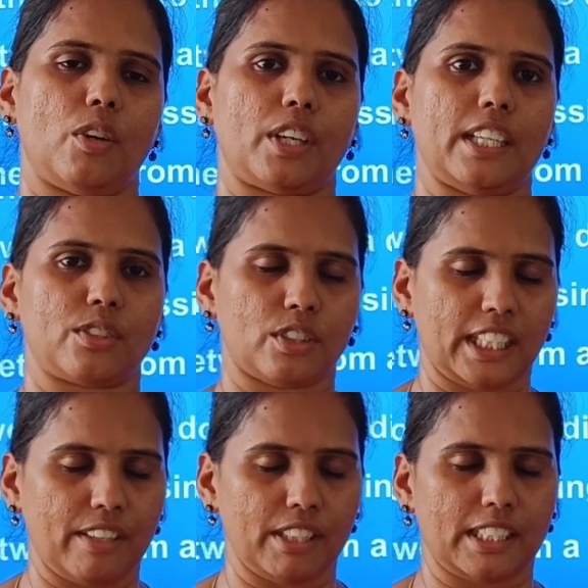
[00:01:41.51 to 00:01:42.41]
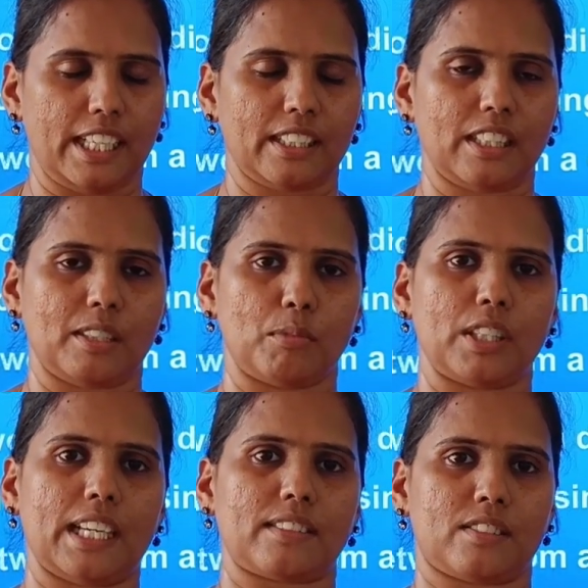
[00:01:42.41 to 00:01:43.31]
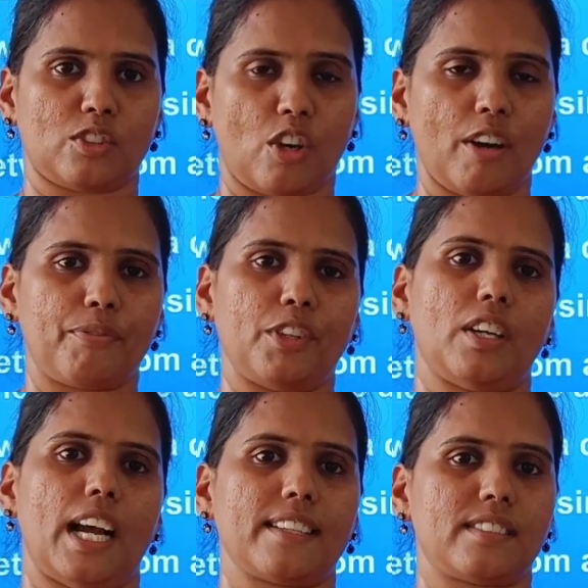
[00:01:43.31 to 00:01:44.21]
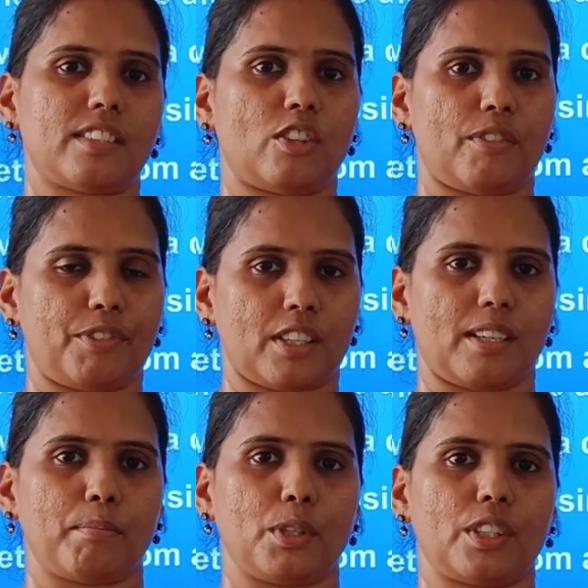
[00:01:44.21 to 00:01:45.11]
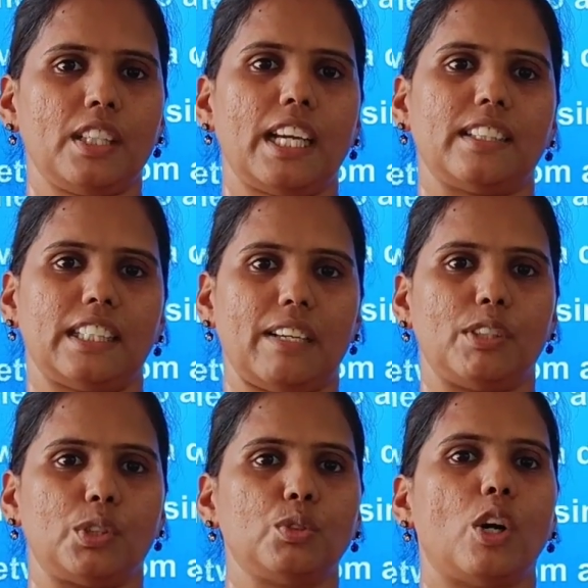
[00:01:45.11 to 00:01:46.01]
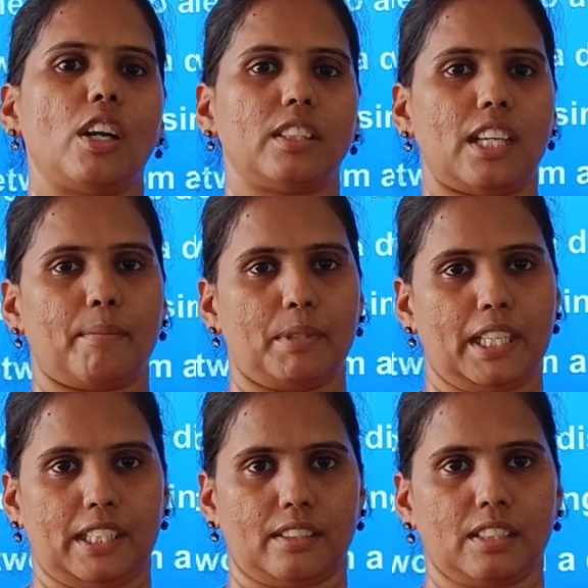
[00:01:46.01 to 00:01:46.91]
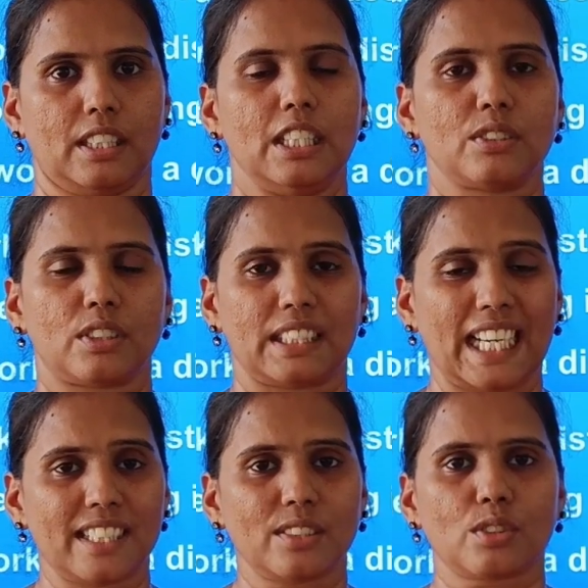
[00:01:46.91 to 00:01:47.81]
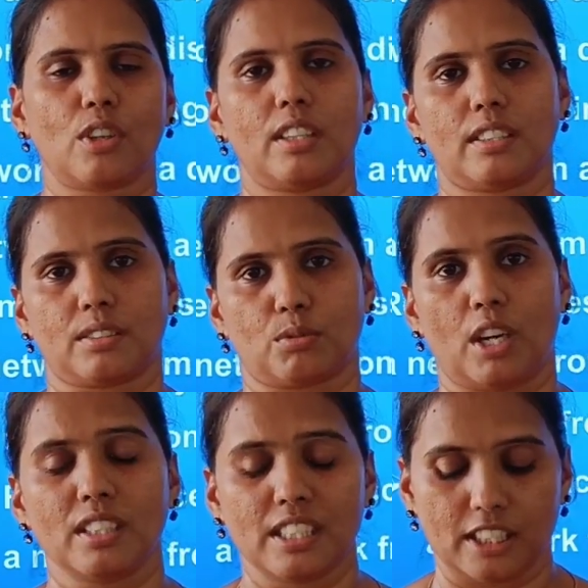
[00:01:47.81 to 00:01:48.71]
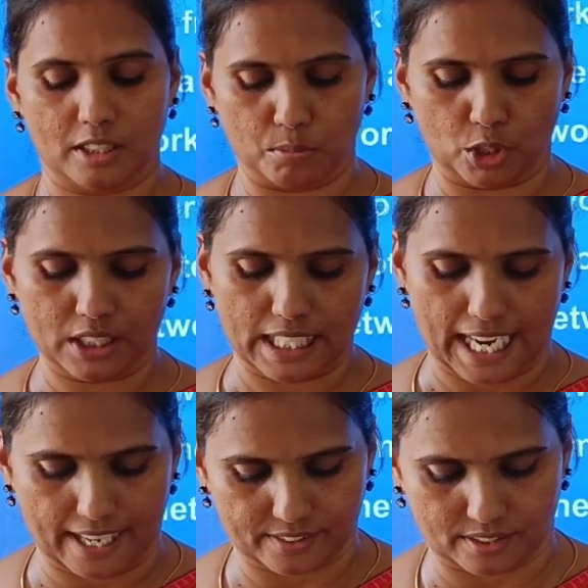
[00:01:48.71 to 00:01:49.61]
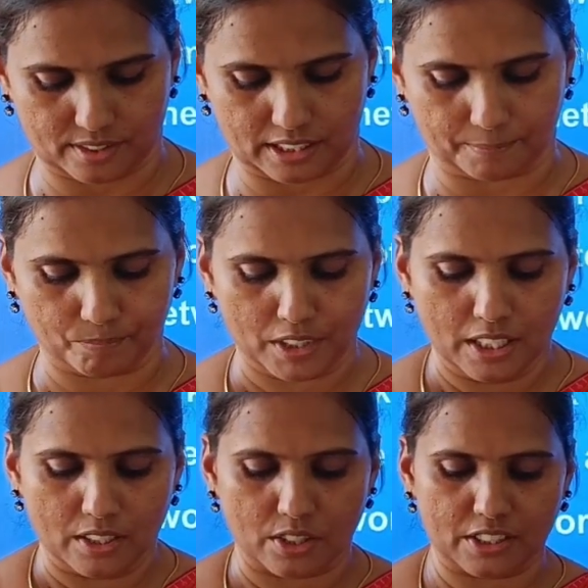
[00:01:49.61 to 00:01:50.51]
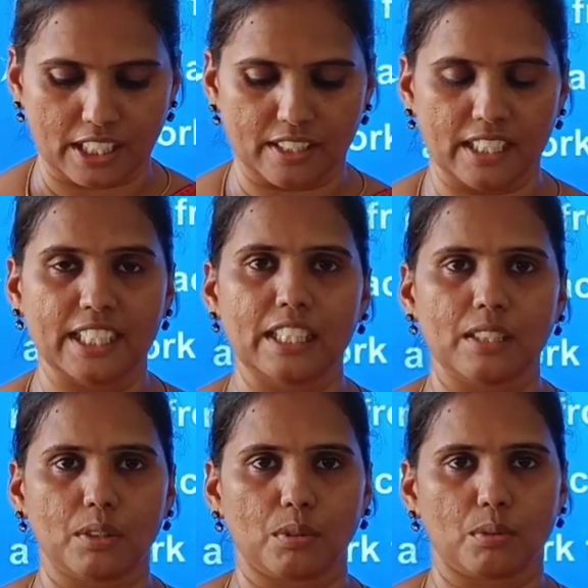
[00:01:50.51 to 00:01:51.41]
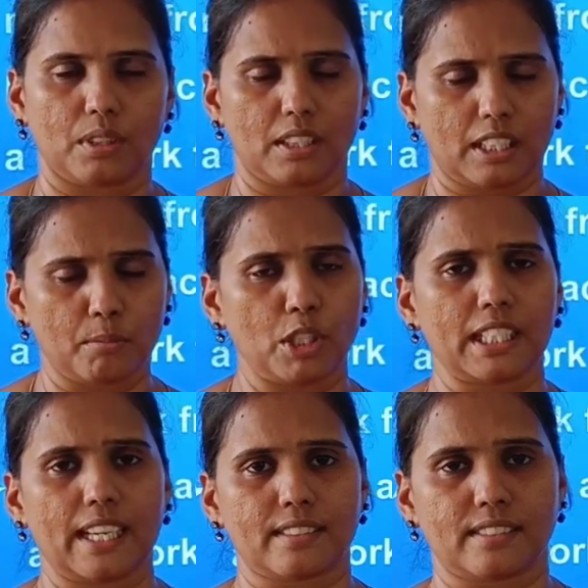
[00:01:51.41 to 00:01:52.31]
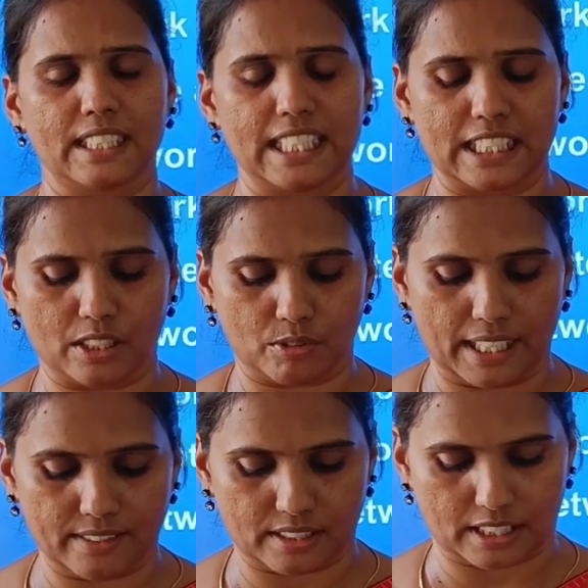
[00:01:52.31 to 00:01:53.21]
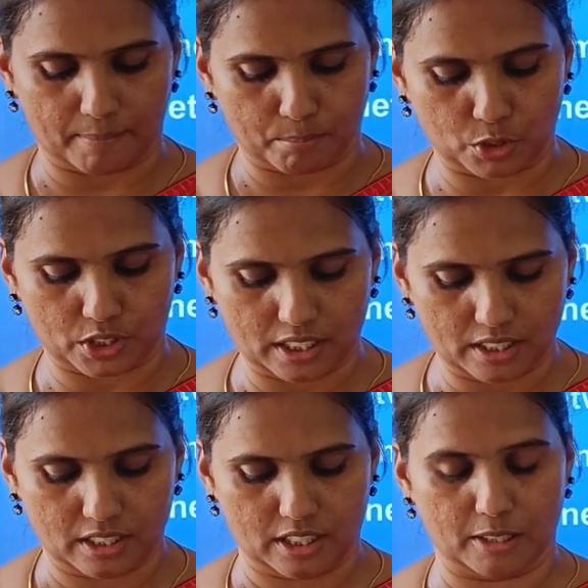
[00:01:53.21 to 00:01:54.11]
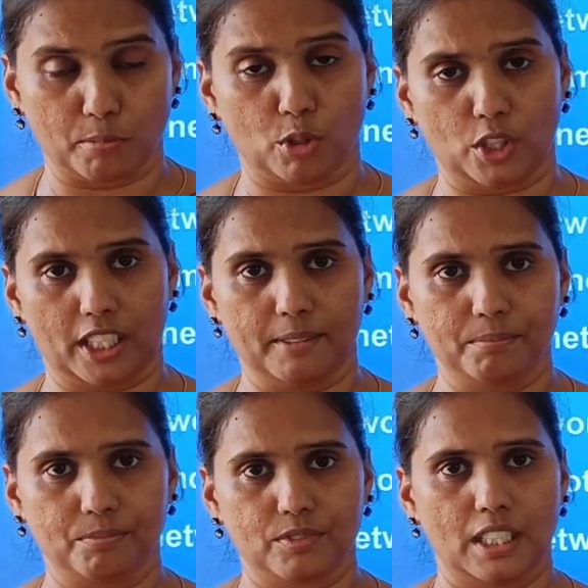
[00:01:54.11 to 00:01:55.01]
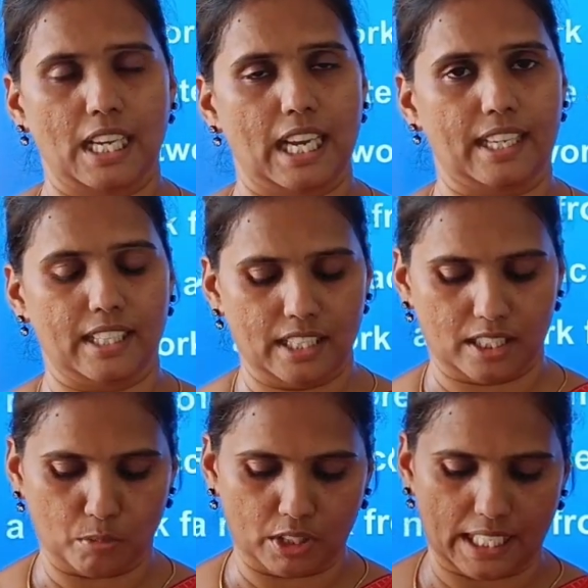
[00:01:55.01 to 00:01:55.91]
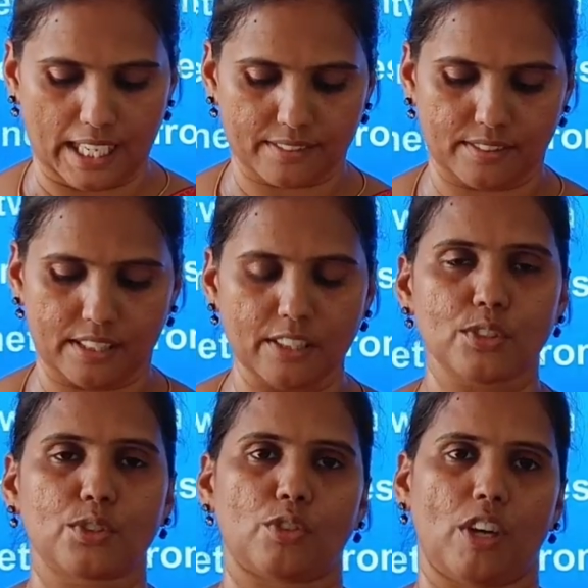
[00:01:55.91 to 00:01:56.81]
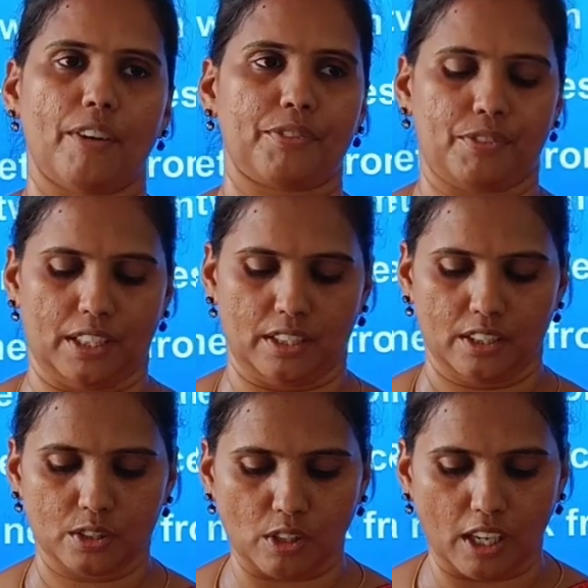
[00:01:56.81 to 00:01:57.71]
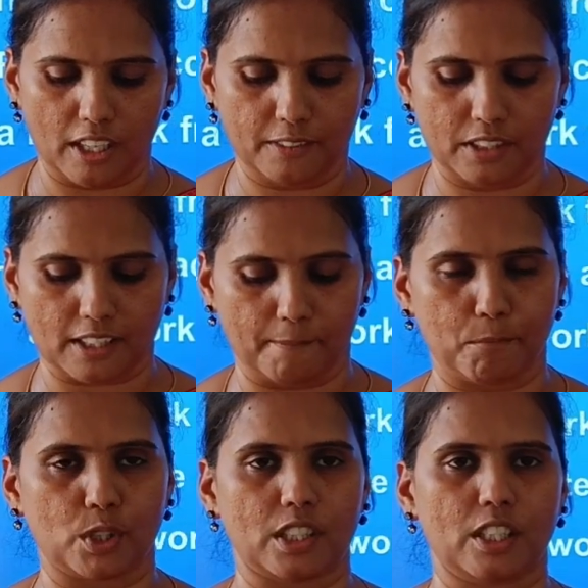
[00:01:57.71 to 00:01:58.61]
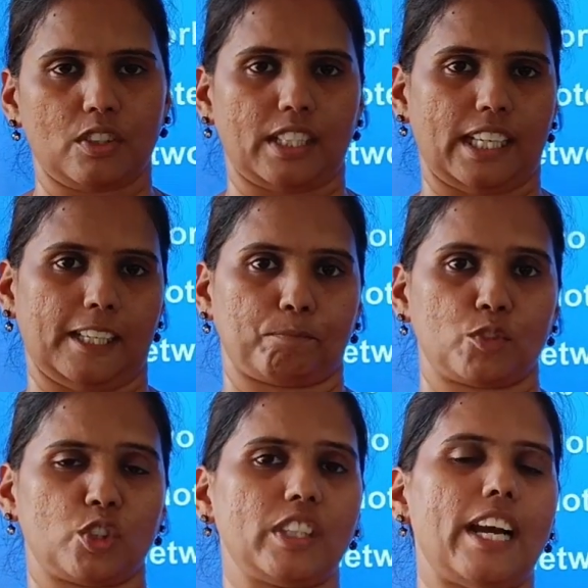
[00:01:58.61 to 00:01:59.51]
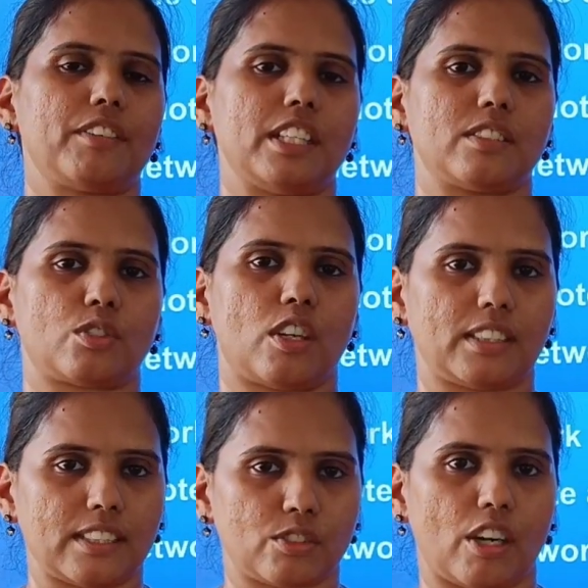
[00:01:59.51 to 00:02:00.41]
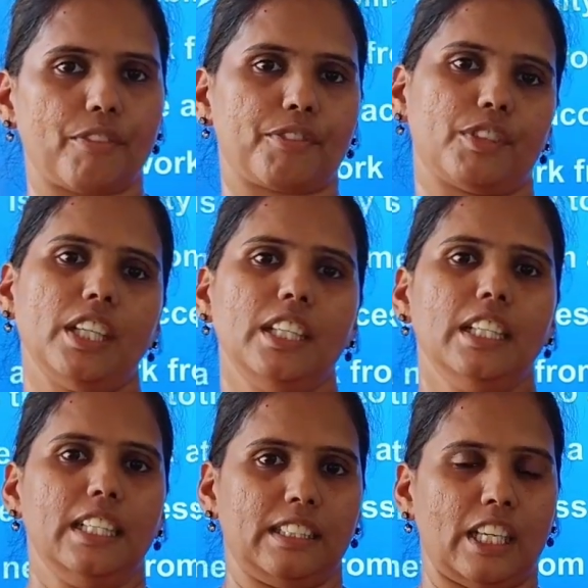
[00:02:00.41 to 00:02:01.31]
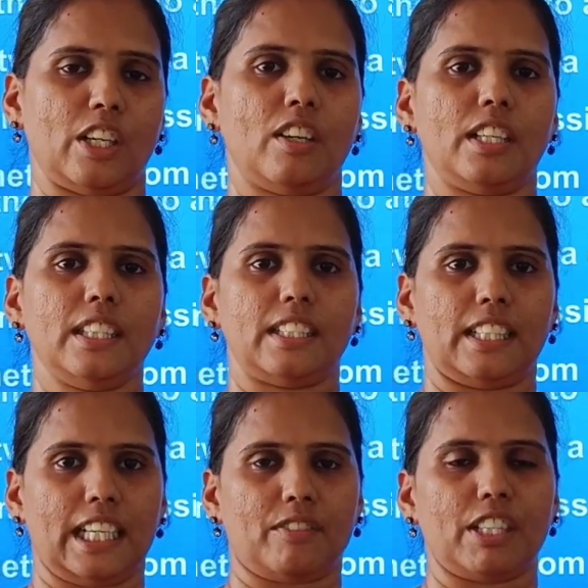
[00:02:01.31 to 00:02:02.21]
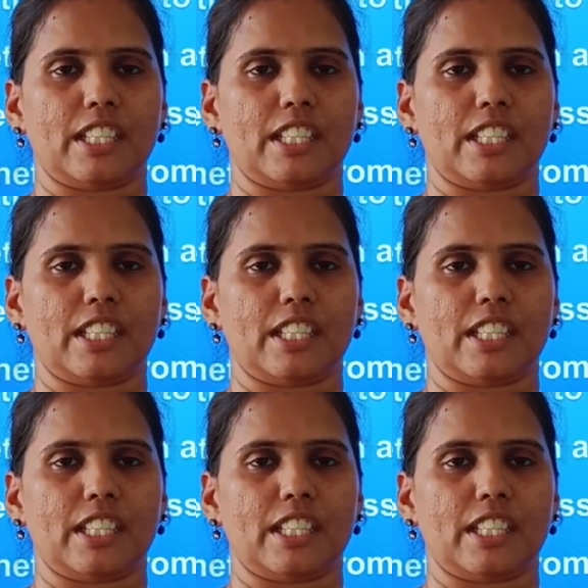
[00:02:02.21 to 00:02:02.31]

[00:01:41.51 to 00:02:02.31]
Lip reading: Okay, so they will take the remote accessing of your computer and they will do all the updating. So that is called as what? Remote accessing. So generally, remote accessing, it requires a computer, a modem, and a remote accessing software to allow the computer to dial. So you have to install that software, then only the network